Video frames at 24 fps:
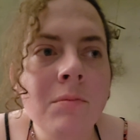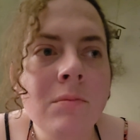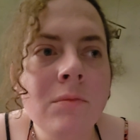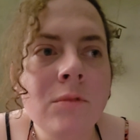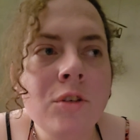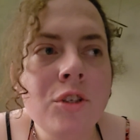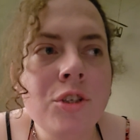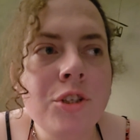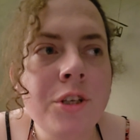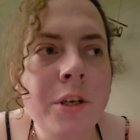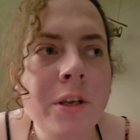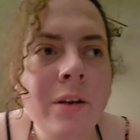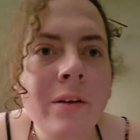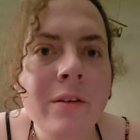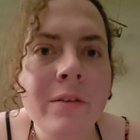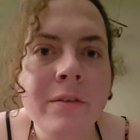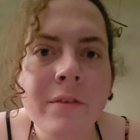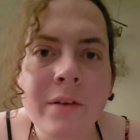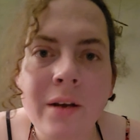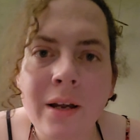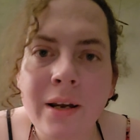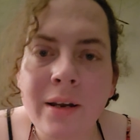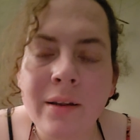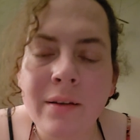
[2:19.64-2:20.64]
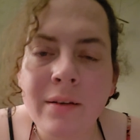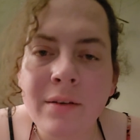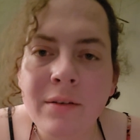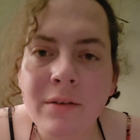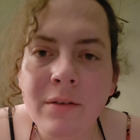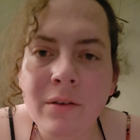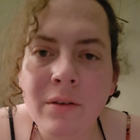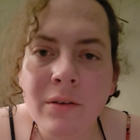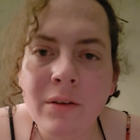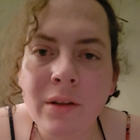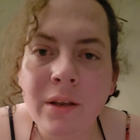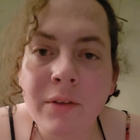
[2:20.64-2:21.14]
She decided
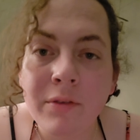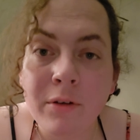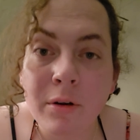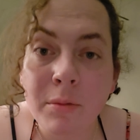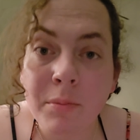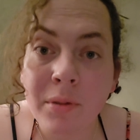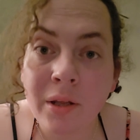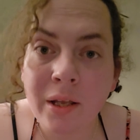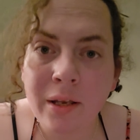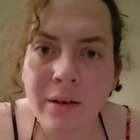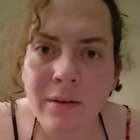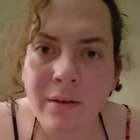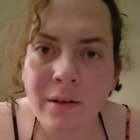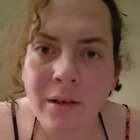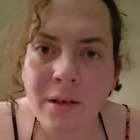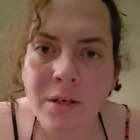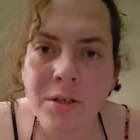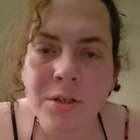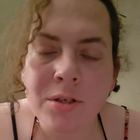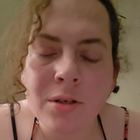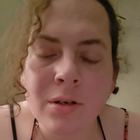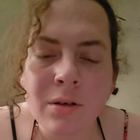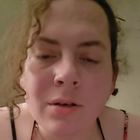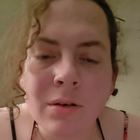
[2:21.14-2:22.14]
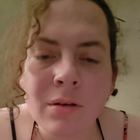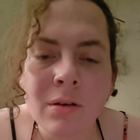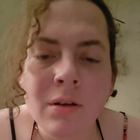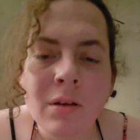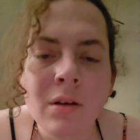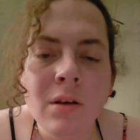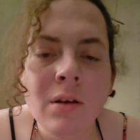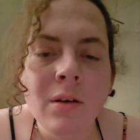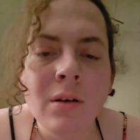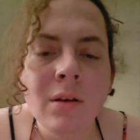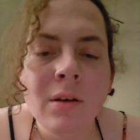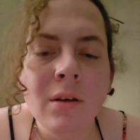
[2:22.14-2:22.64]
to leave her plantation
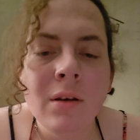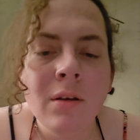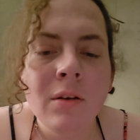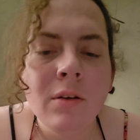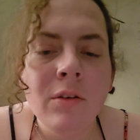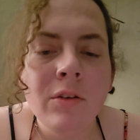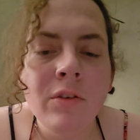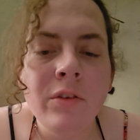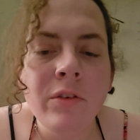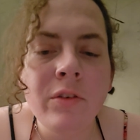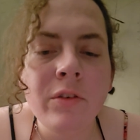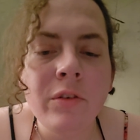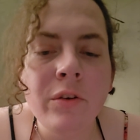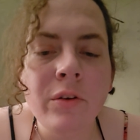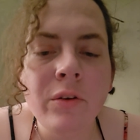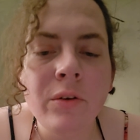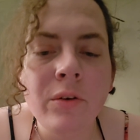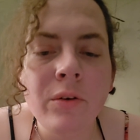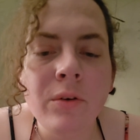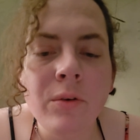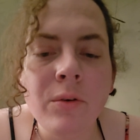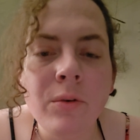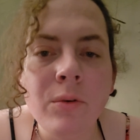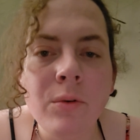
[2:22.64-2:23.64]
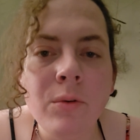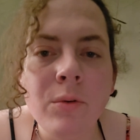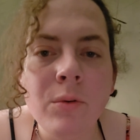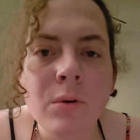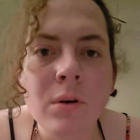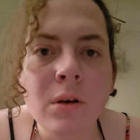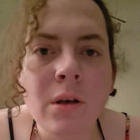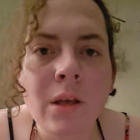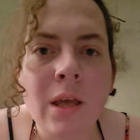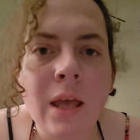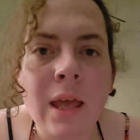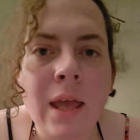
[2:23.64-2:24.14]

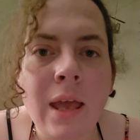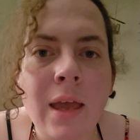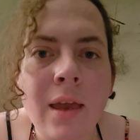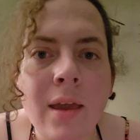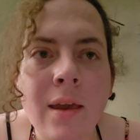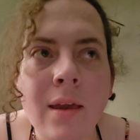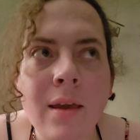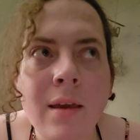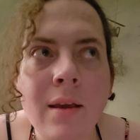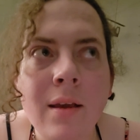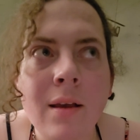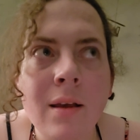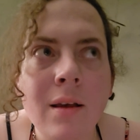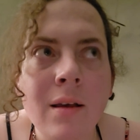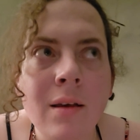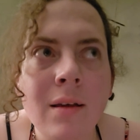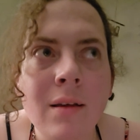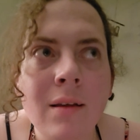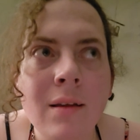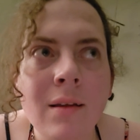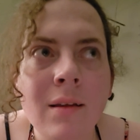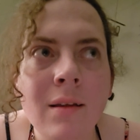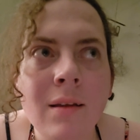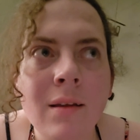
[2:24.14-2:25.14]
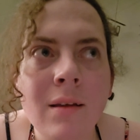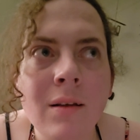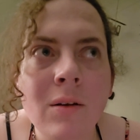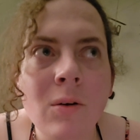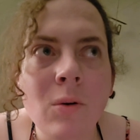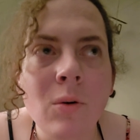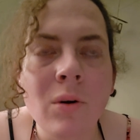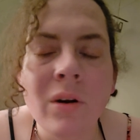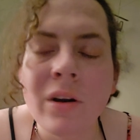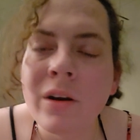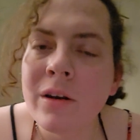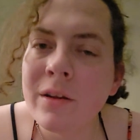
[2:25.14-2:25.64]
to a
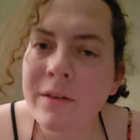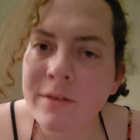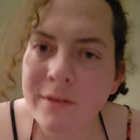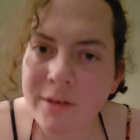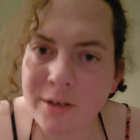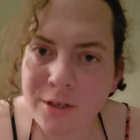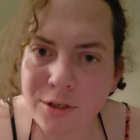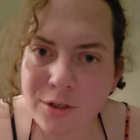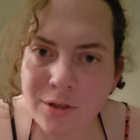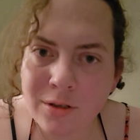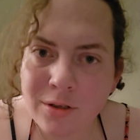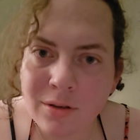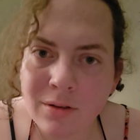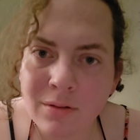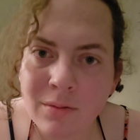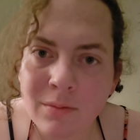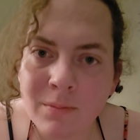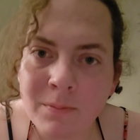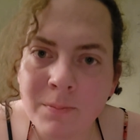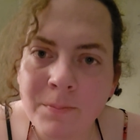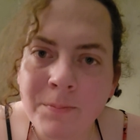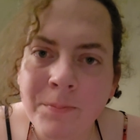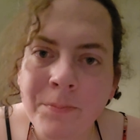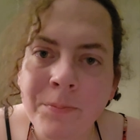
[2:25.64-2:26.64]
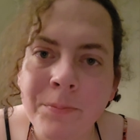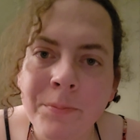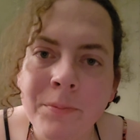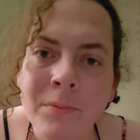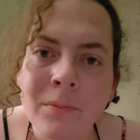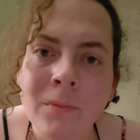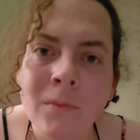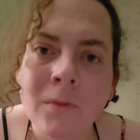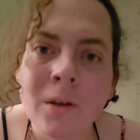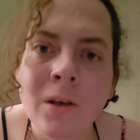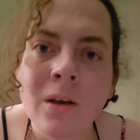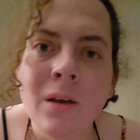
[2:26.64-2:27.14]
organization
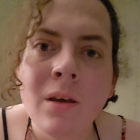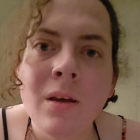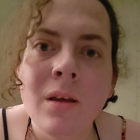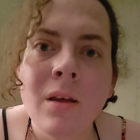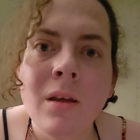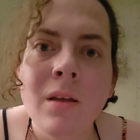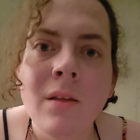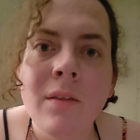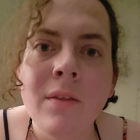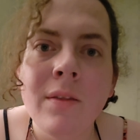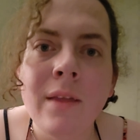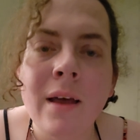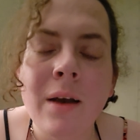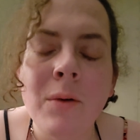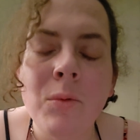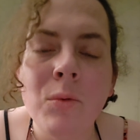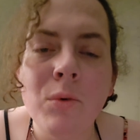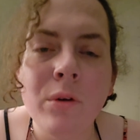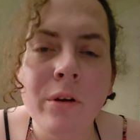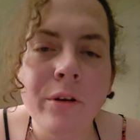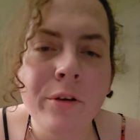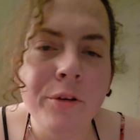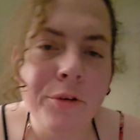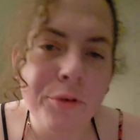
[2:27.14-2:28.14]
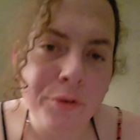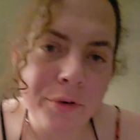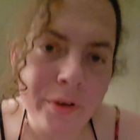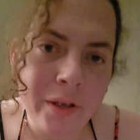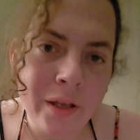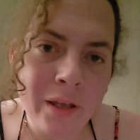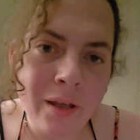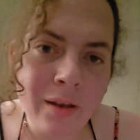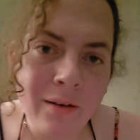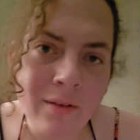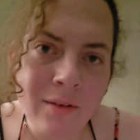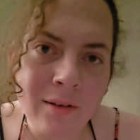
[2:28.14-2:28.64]
that would
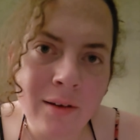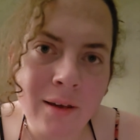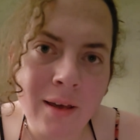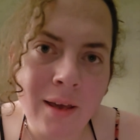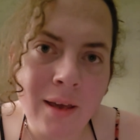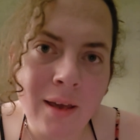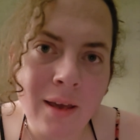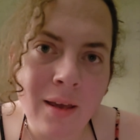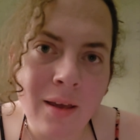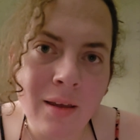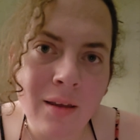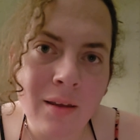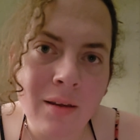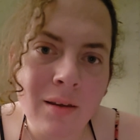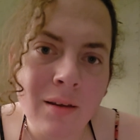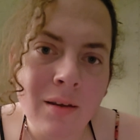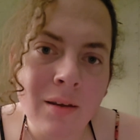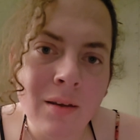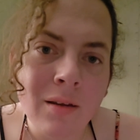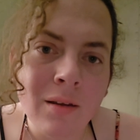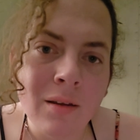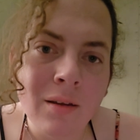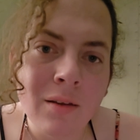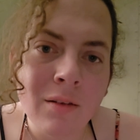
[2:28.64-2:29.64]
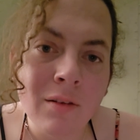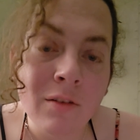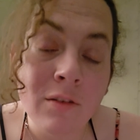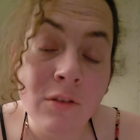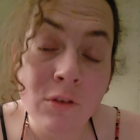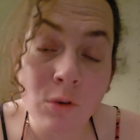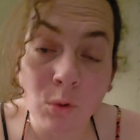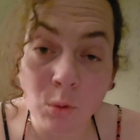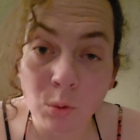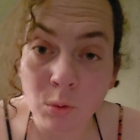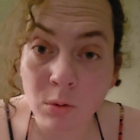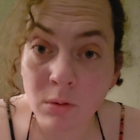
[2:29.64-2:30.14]
create a
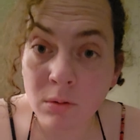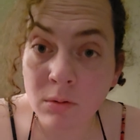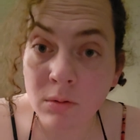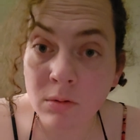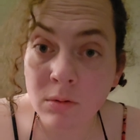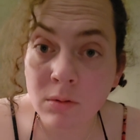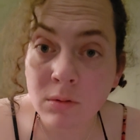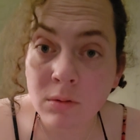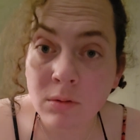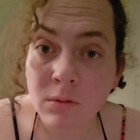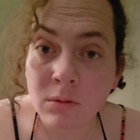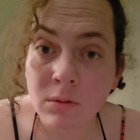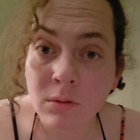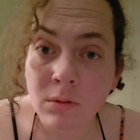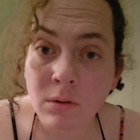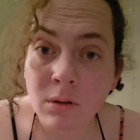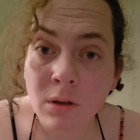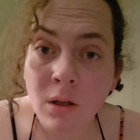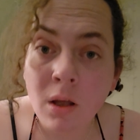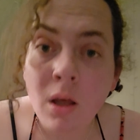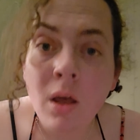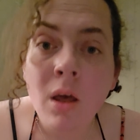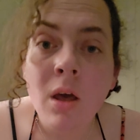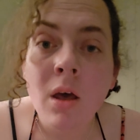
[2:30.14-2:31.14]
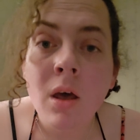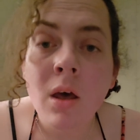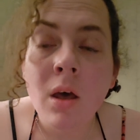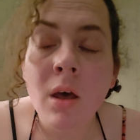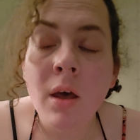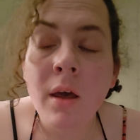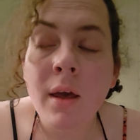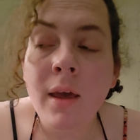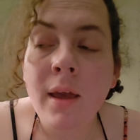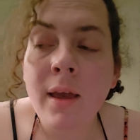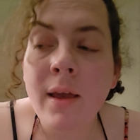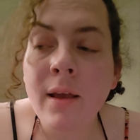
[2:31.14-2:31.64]
school
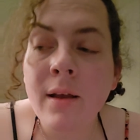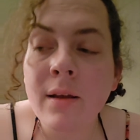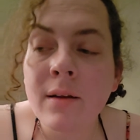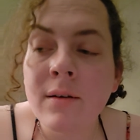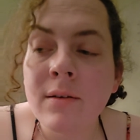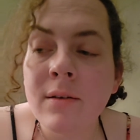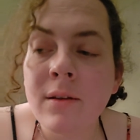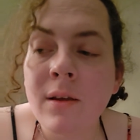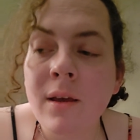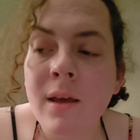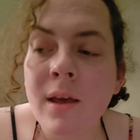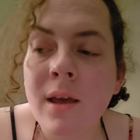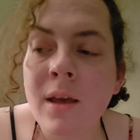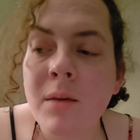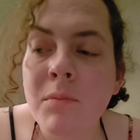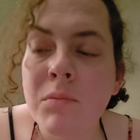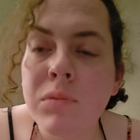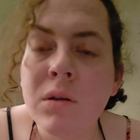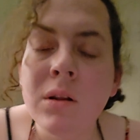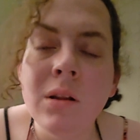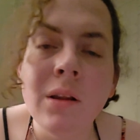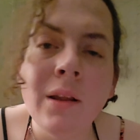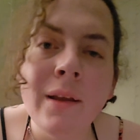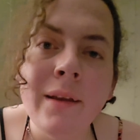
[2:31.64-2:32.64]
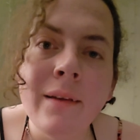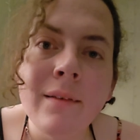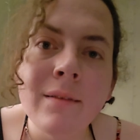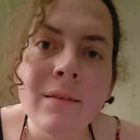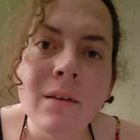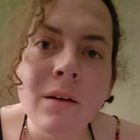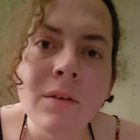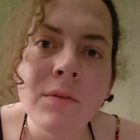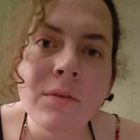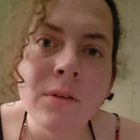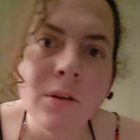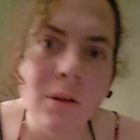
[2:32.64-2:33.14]
and a place
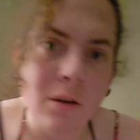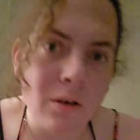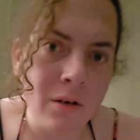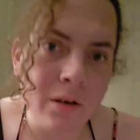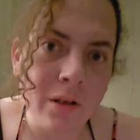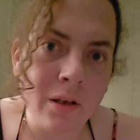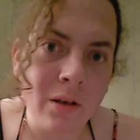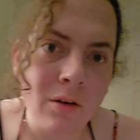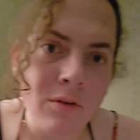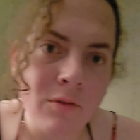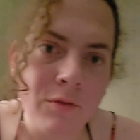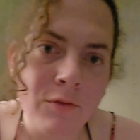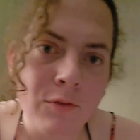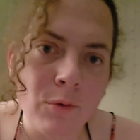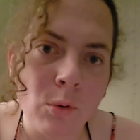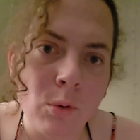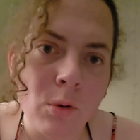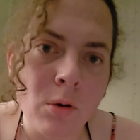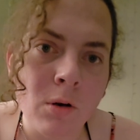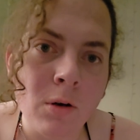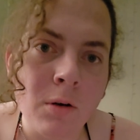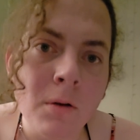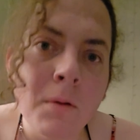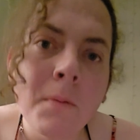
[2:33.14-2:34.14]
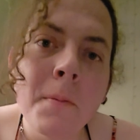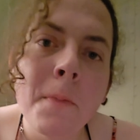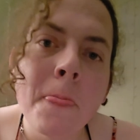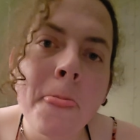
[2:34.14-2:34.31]
of learning for,